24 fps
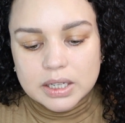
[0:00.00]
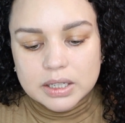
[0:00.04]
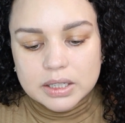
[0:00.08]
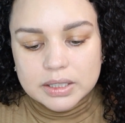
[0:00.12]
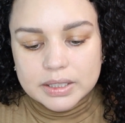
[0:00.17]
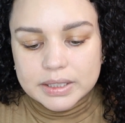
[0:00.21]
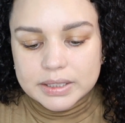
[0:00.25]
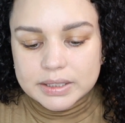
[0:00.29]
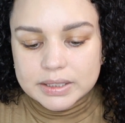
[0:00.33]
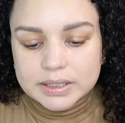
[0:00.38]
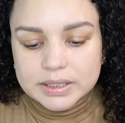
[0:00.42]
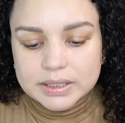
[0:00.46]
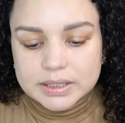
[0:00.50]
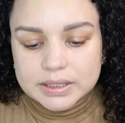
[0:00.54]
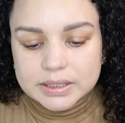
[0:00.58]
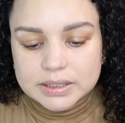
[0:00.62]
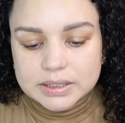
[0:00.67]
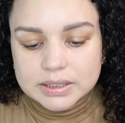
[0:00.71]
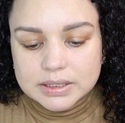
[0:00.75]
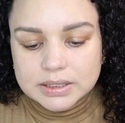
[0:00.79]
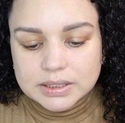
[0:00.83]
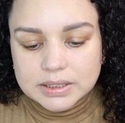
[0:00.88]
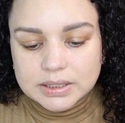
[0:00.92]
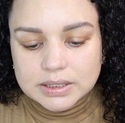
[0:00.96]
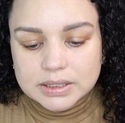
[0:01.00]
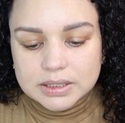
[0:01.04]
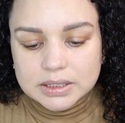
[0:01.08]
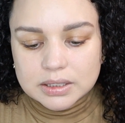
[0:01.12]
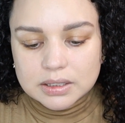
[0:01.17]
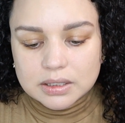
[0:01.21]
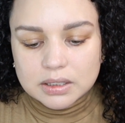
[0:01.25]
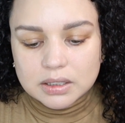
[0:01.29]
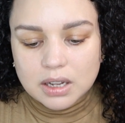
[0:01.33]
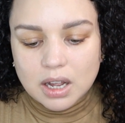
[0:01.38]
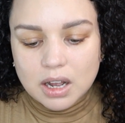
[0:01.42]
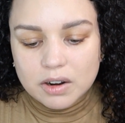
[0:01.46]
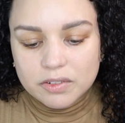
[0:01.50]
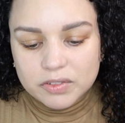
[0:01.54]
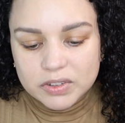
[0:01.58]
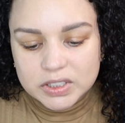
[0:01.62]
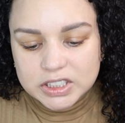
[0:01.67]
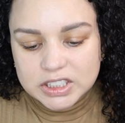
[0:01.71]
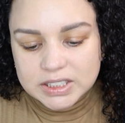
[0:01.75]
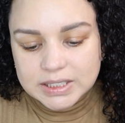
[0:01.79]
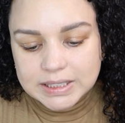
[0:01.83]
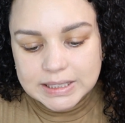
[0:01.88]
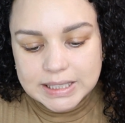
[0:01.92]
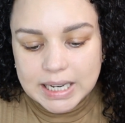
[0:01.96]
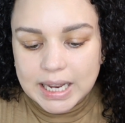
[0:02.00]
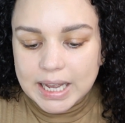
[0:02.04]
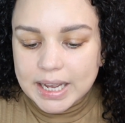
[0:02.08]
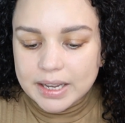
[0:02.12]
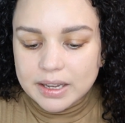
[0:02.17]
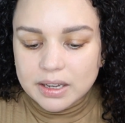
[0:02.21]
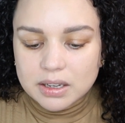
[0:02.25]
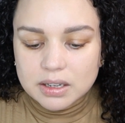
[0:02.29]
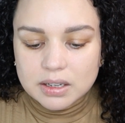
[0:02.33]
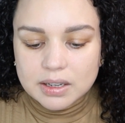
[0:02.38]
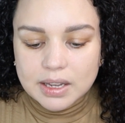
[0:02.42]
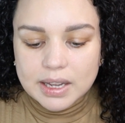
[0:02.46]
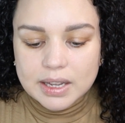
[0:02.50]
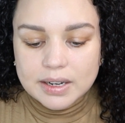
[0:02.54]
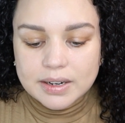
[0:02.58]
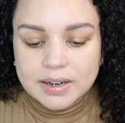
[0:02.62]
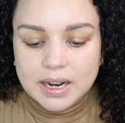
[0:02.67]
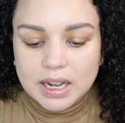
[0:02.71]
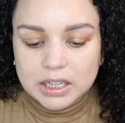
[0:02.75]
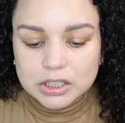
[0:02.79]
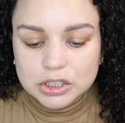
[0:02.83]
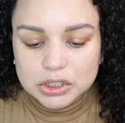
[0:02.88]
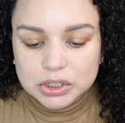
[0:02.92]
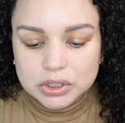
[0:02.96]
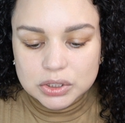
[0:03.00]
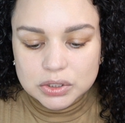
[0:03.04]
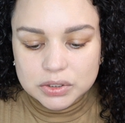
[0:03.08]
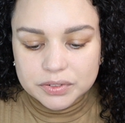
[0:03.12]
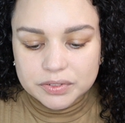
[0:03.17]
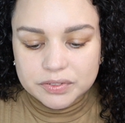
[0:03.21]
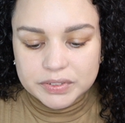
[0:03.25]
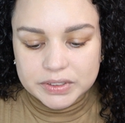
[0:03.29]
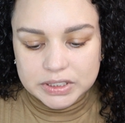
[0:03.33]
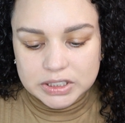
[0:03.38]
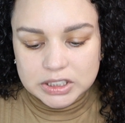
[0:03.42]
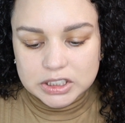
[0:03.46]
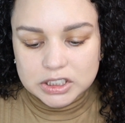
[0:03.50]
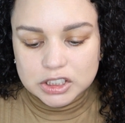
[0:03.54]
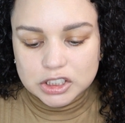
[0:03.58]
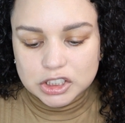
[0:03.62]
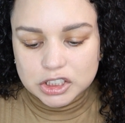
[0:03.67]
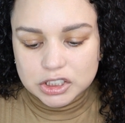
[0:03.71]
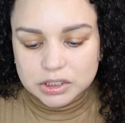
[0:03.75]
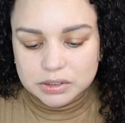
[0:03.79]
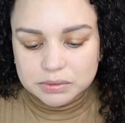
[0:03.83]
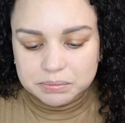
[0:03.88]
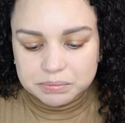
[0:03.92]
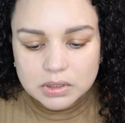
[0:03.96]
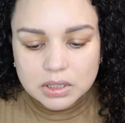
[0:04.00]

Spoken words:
It is coverage is light, a natural finish.